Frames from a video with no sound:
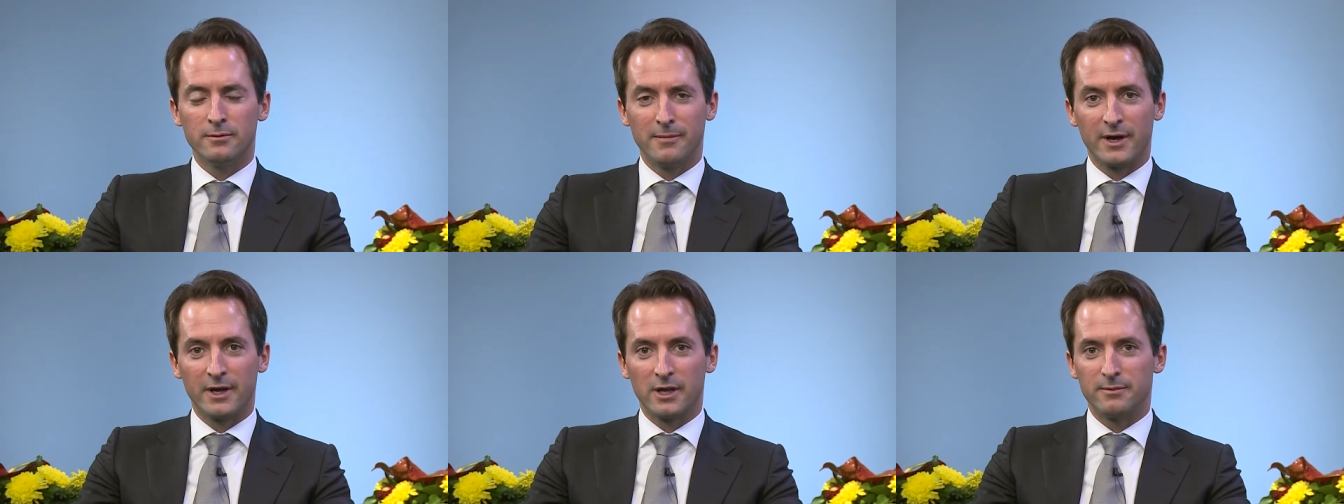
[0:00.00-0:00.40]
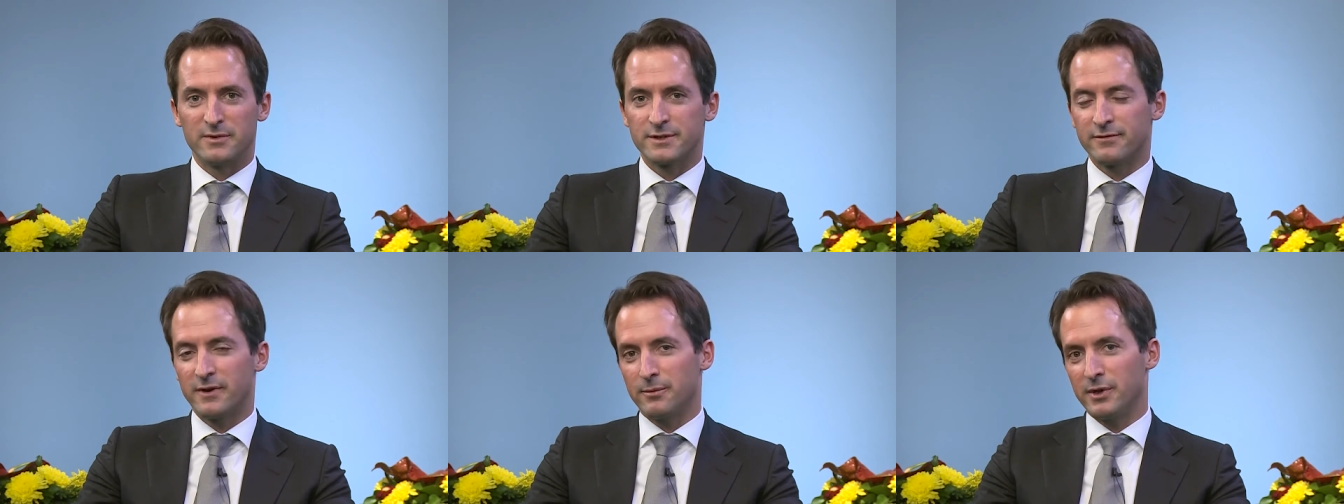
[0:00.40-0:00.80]
My name
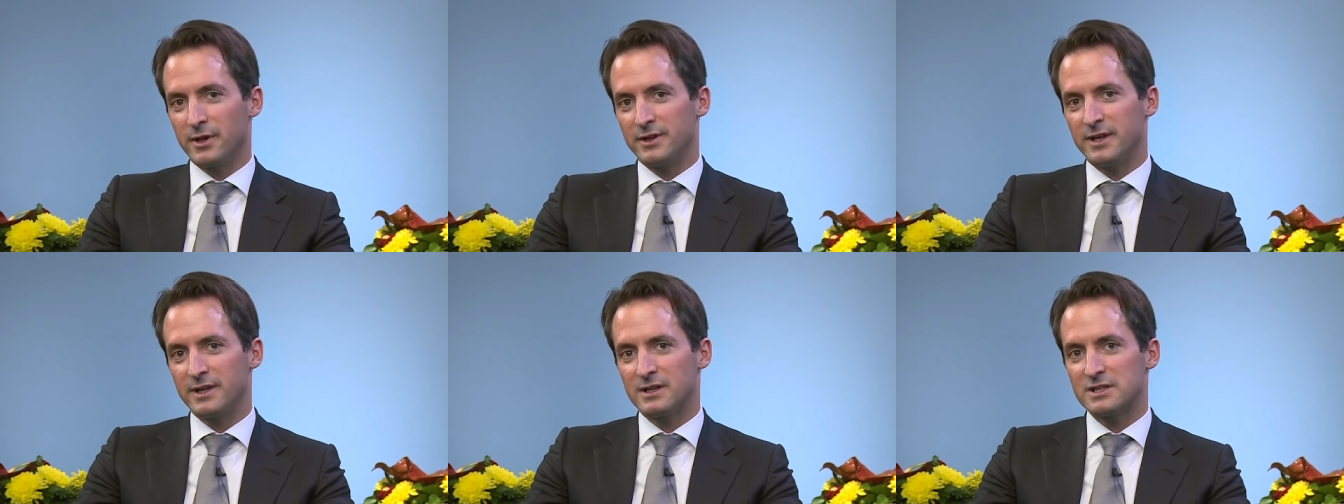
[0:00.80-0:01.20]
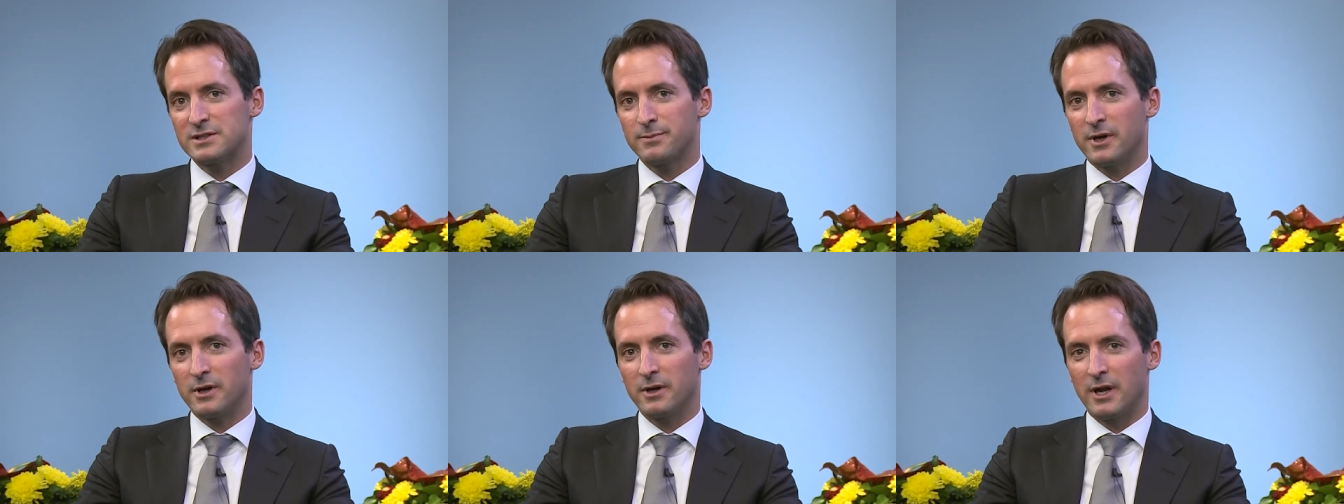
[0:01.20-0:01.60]
is Fabian
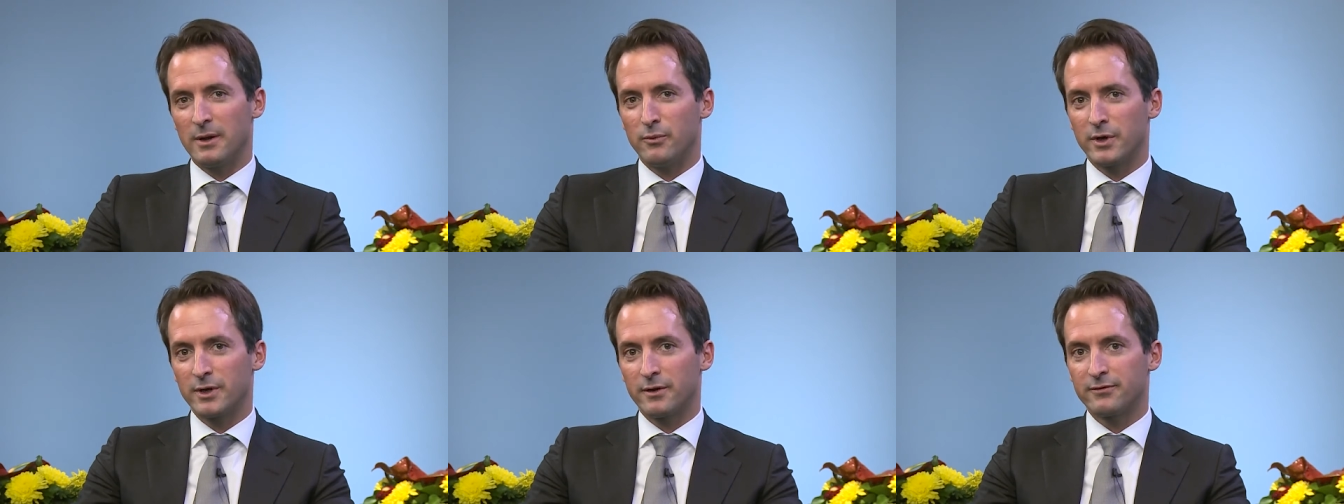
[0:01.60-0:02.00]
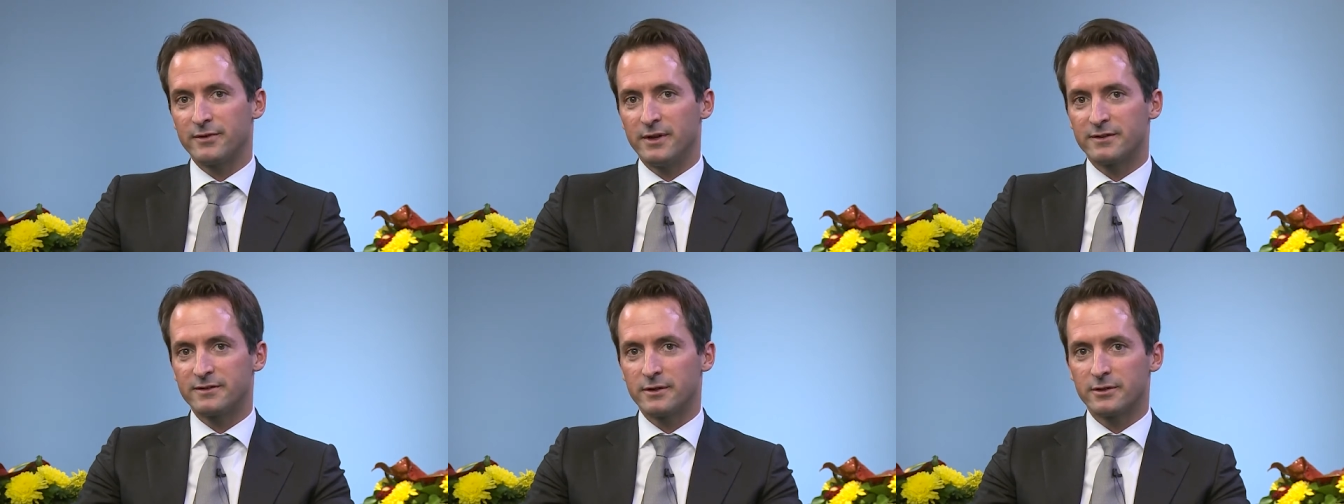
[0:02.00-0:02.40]
Nietlispach. I'm one of
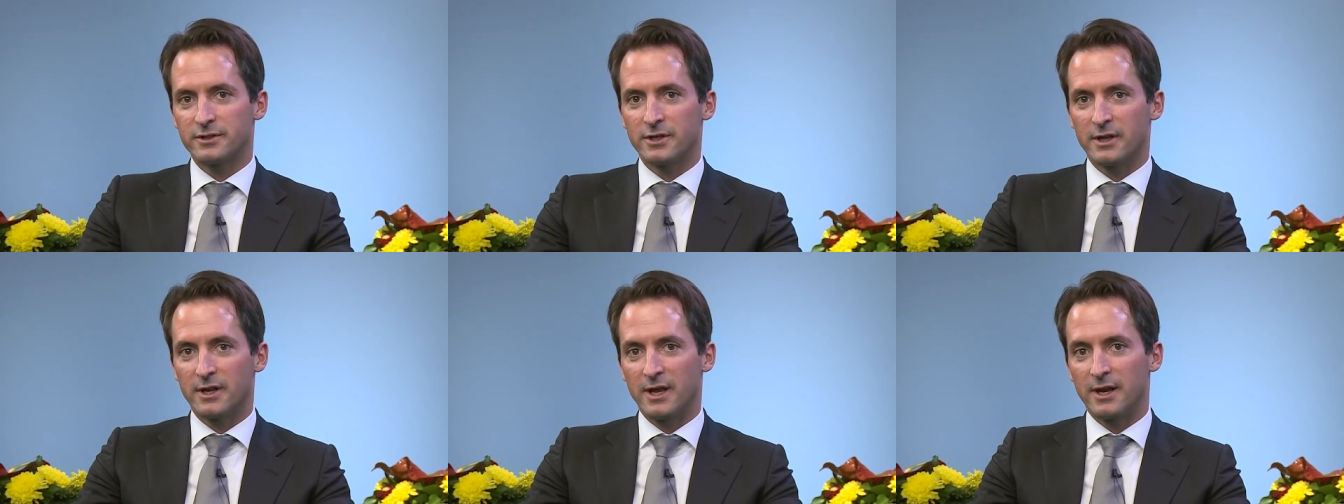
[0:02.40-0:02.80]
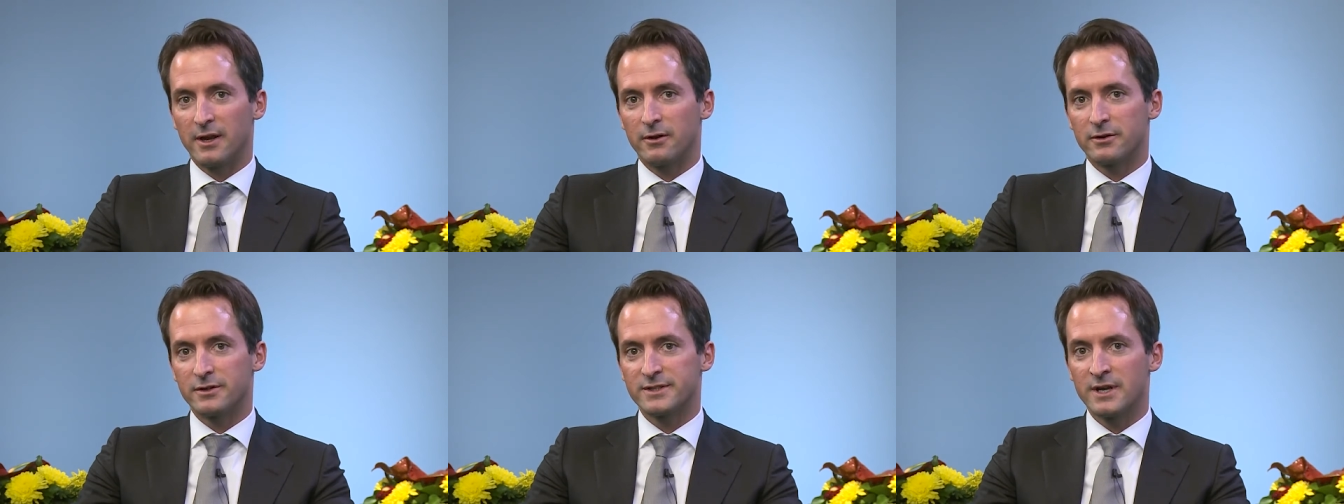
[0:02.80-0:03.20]
the associate
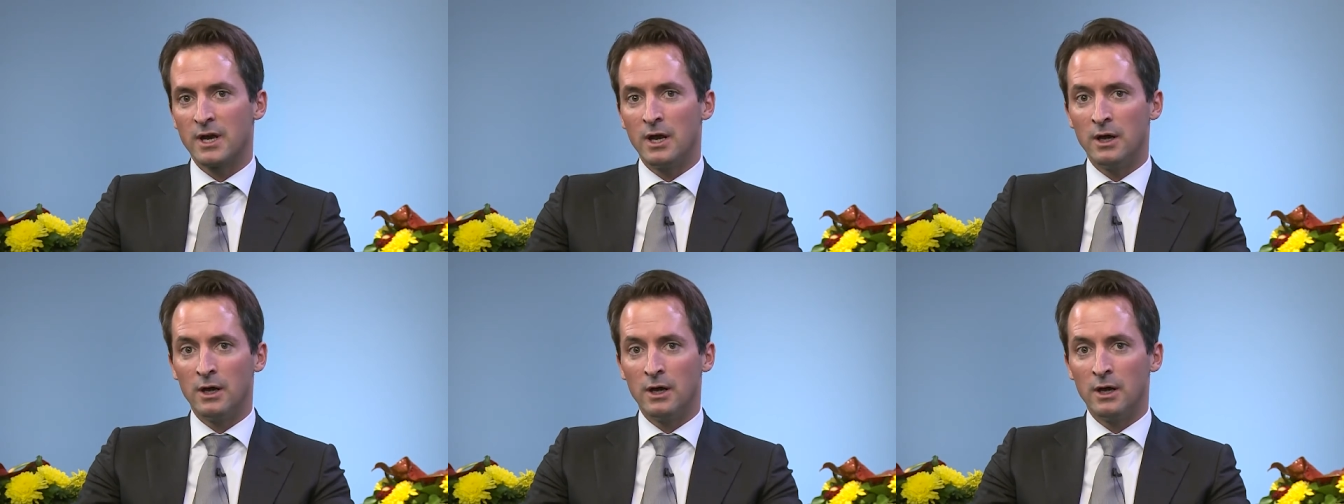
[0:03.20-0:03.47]
editors